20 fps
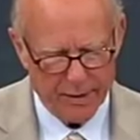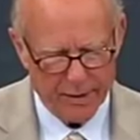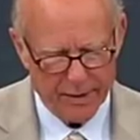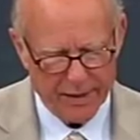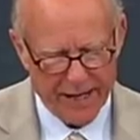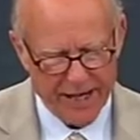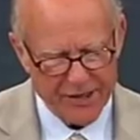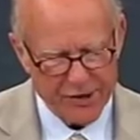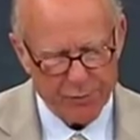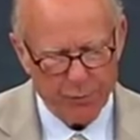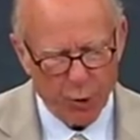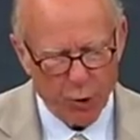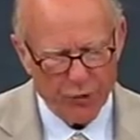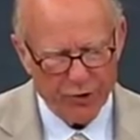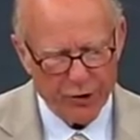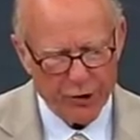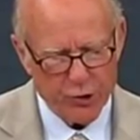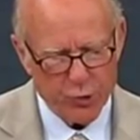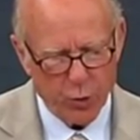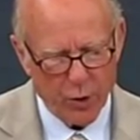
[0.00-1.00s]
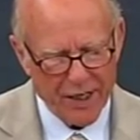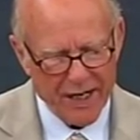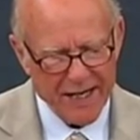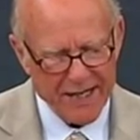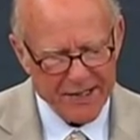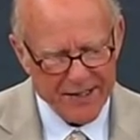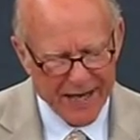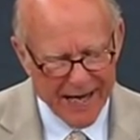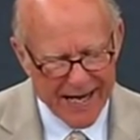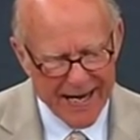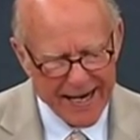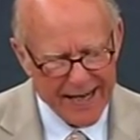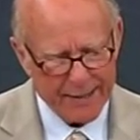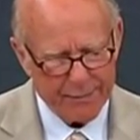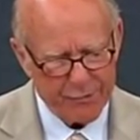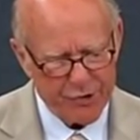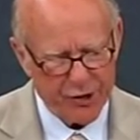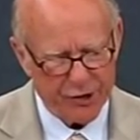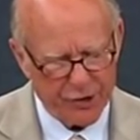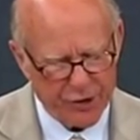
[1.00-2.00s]
That's more than 20
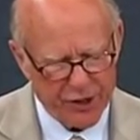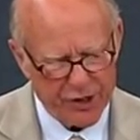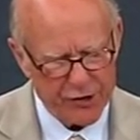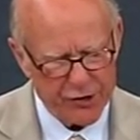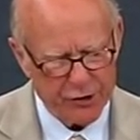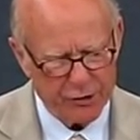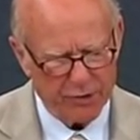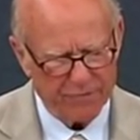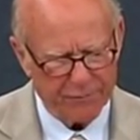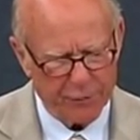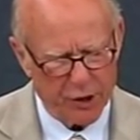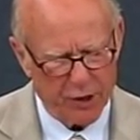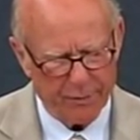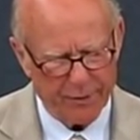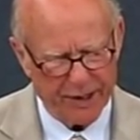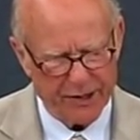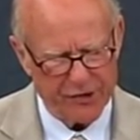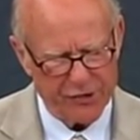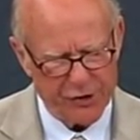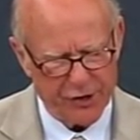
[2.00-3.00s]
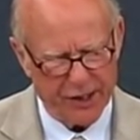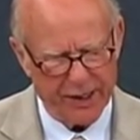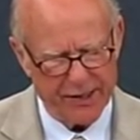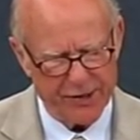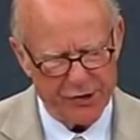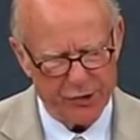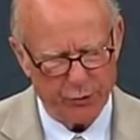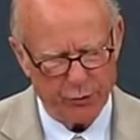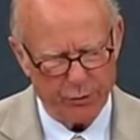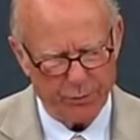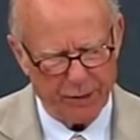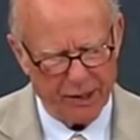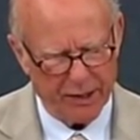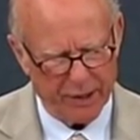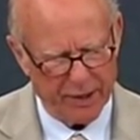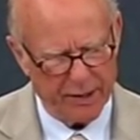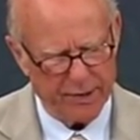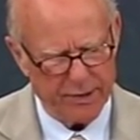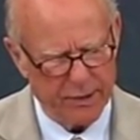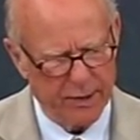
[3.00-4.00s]
times additional farming estates that would be
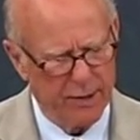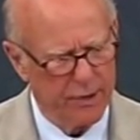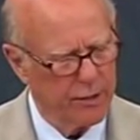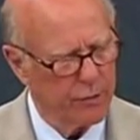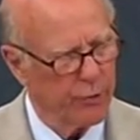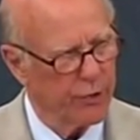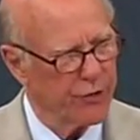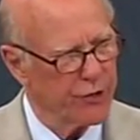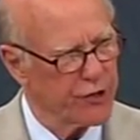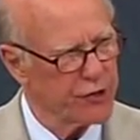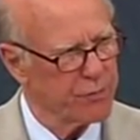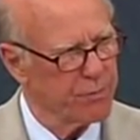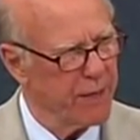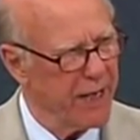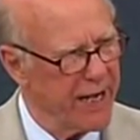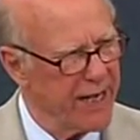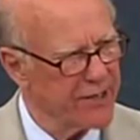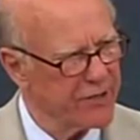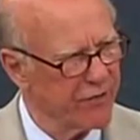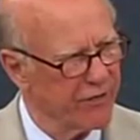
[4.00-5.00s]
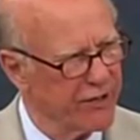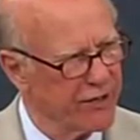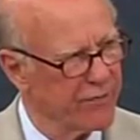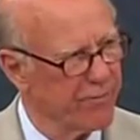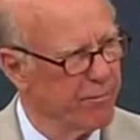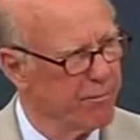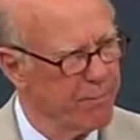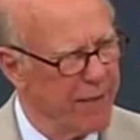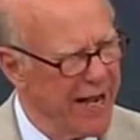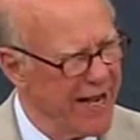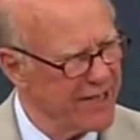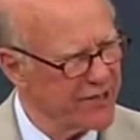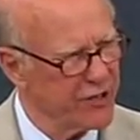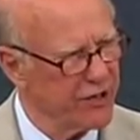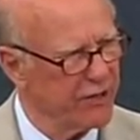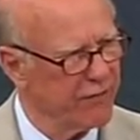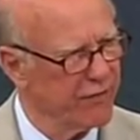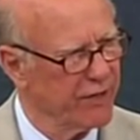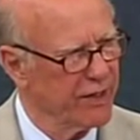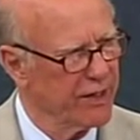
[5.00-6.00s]
hit with this
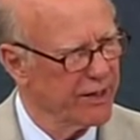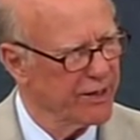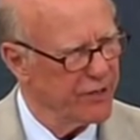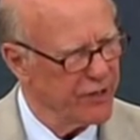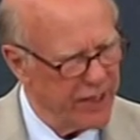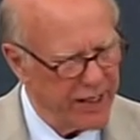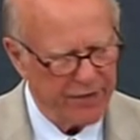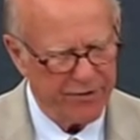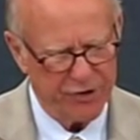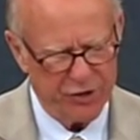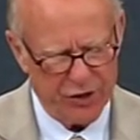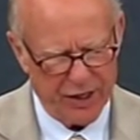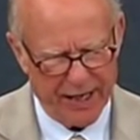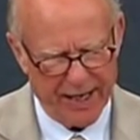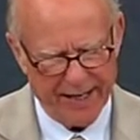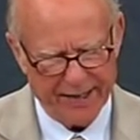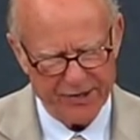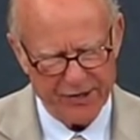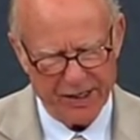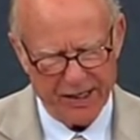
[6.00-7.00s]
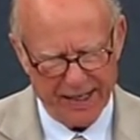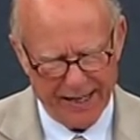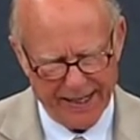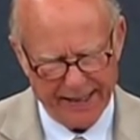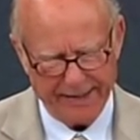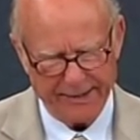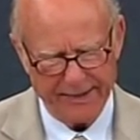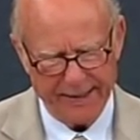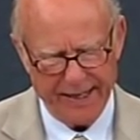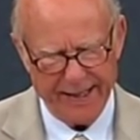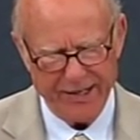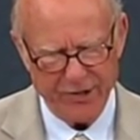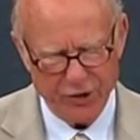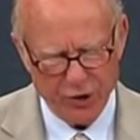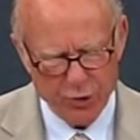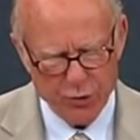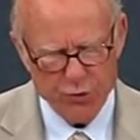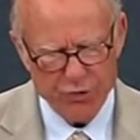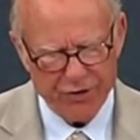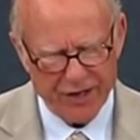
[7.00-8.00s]
massive death tax hike, a
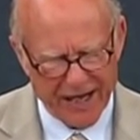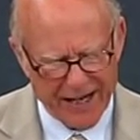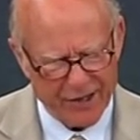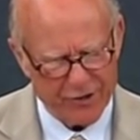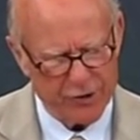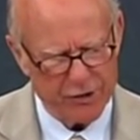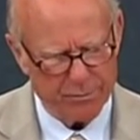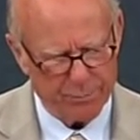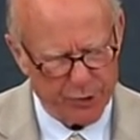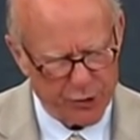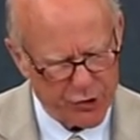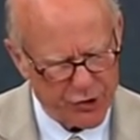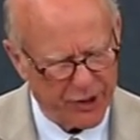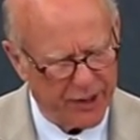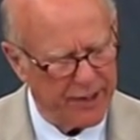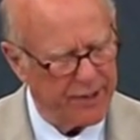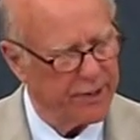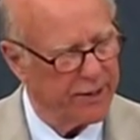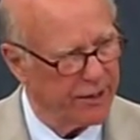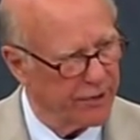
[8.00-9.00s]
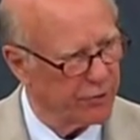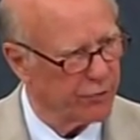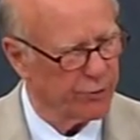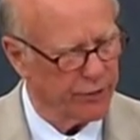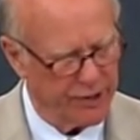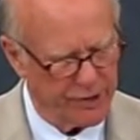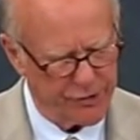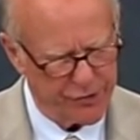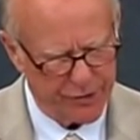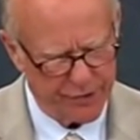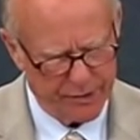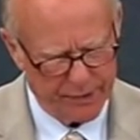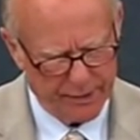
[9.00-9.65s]
2,000% increase.